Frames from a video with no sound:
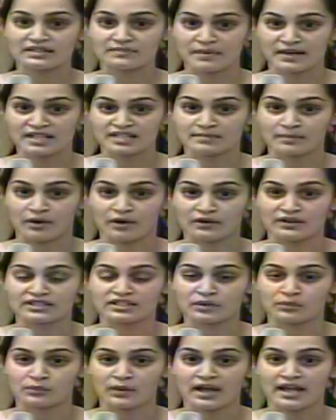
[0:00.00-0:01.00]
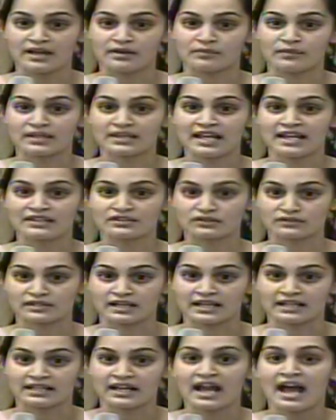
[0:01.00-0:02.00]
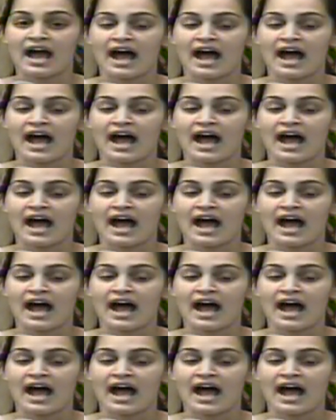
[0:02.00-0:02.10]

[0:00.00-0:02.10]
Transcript: baseball is away with Hazleton